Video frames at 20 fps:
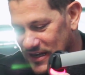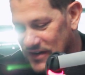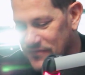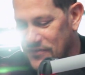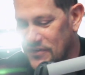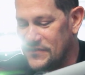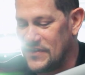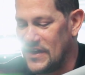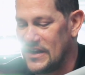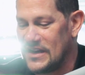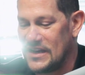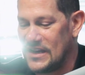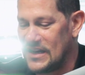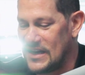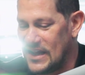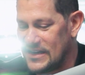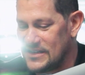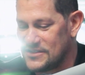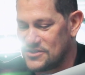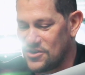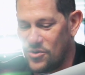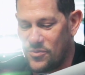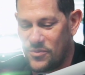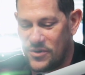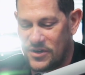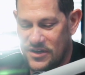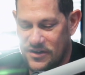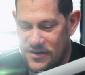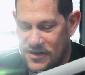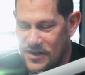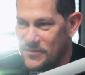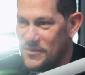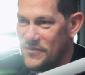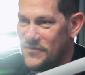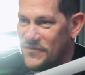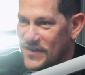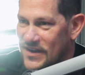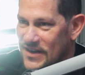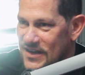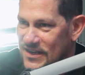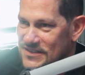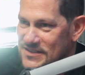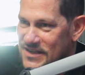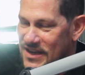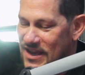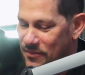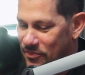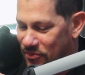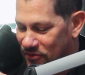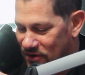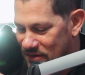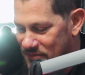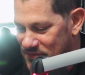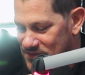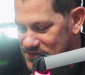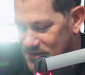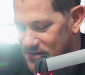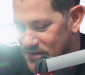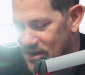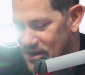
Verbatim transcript: If you've done any 90s homework, you're going to be fine. AJ, okay, let's do it. All